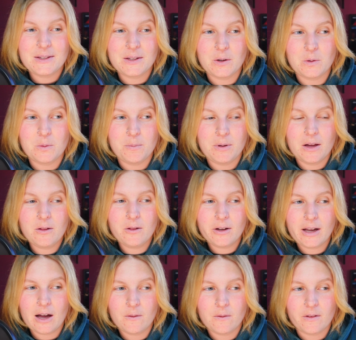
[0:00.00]
So be on the
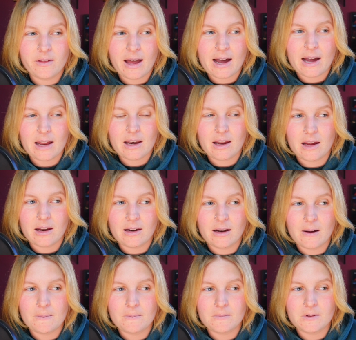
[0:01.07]
lookout for that. And
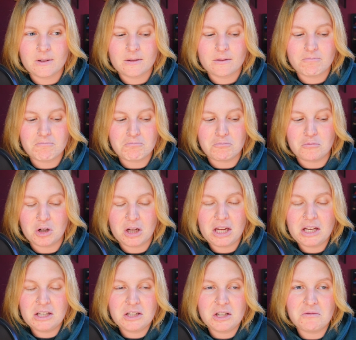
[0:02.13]
I'm just
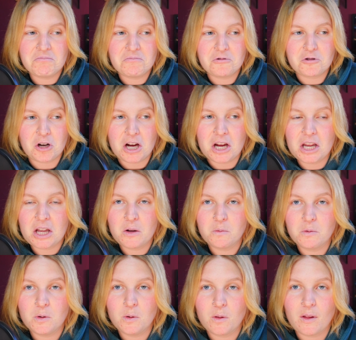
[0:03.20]
looking into trying
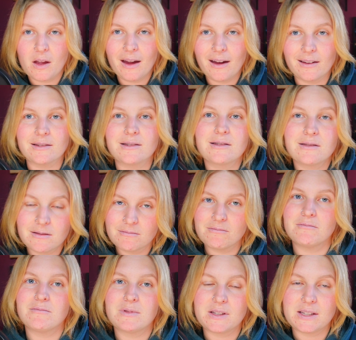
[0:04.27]
out new things,
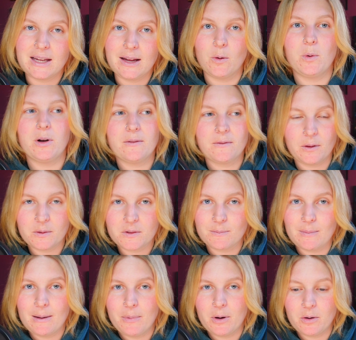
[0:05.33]
seeing what
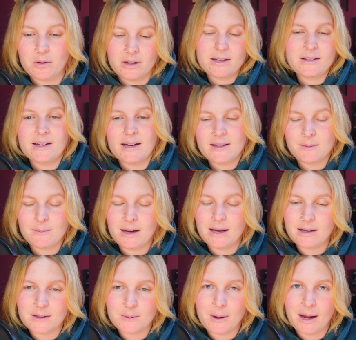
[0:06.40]
floats my boat and excites
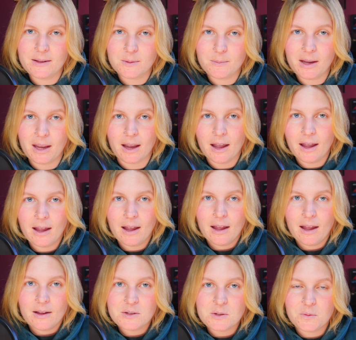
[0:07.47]
me and expands me.
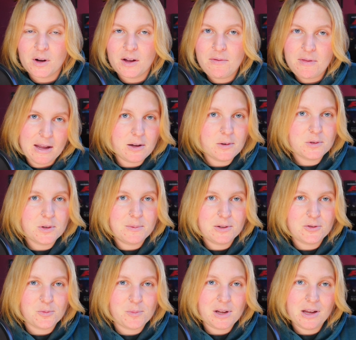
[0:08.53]
So friend, thank you so
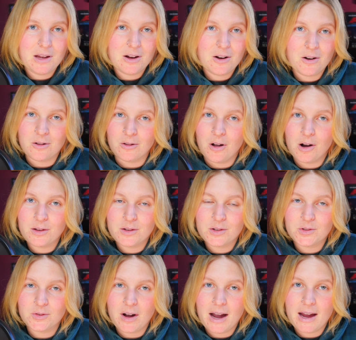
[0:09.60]
much for being here along
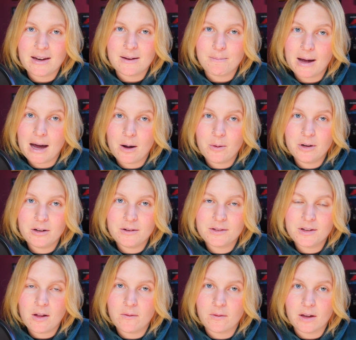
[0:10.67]
this ride. Empower
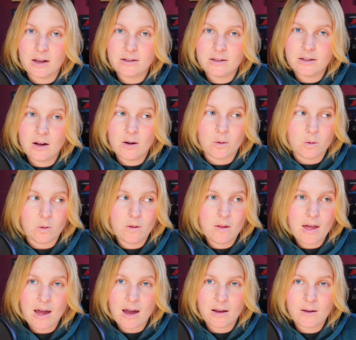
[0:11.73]
yourself, get to know who
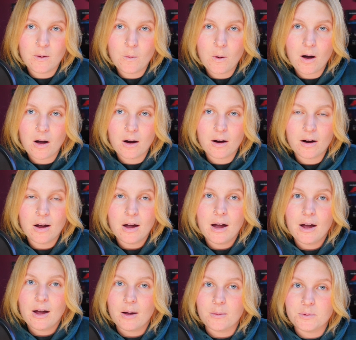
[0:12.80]
the heck you are,
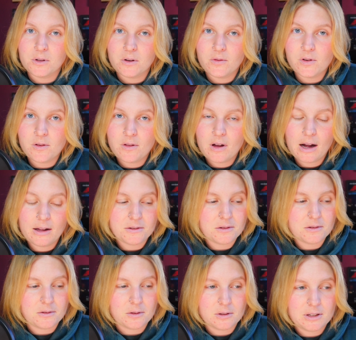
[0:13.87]
observe your
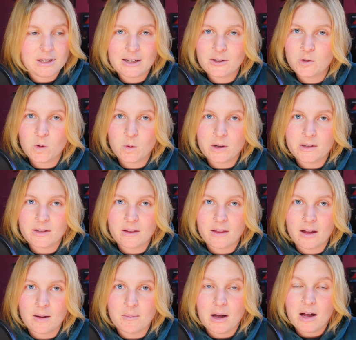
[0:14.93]
thoughts, don't attach stories to
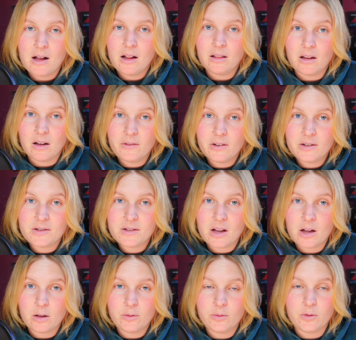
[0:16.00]
them. Love
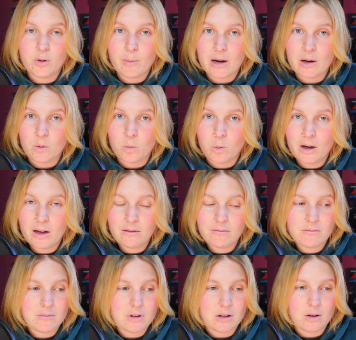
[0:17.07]
yourself no matter what,
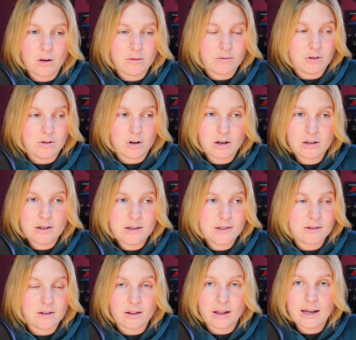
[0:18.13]
in all of the
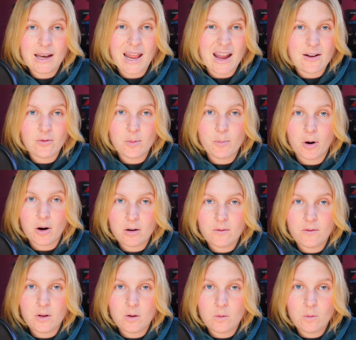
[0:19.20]
darkness, the light, every part
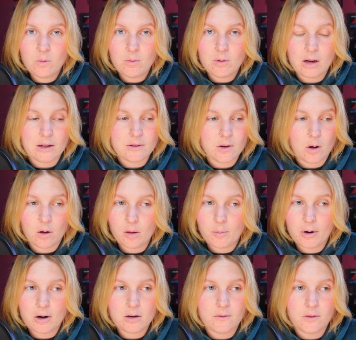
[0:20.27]
of you, it's all a
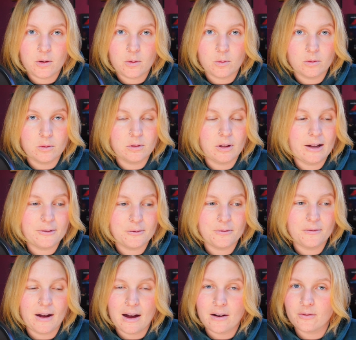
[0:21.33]
part of you.
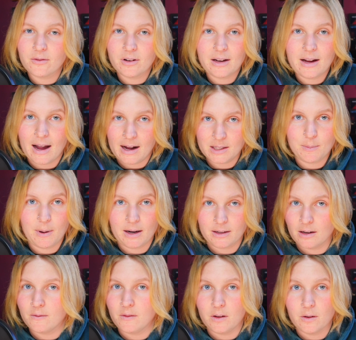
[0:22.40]
Love every
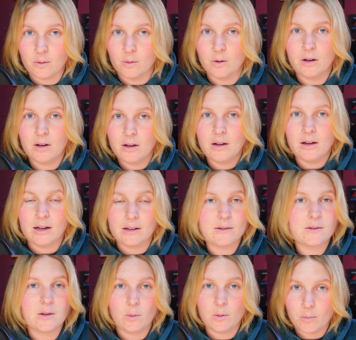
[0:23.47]
aspect of you.
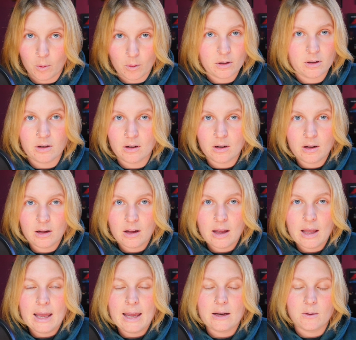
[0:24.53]
It's so important.
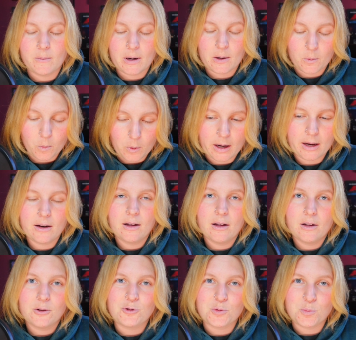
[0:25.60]
No matter what,
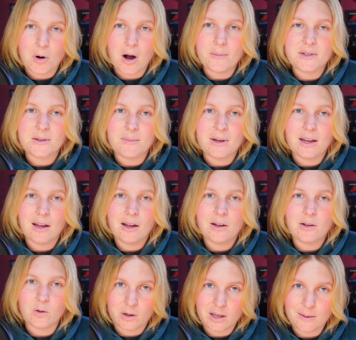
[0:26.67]
just promise me
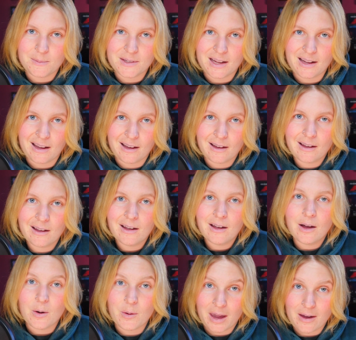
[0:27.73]
you'll keep singing.
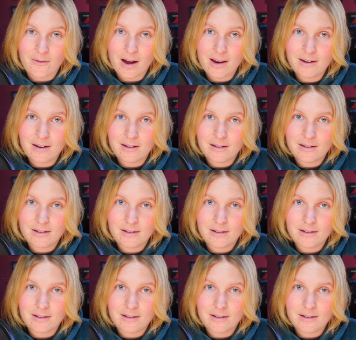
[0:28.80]
Okay, friend?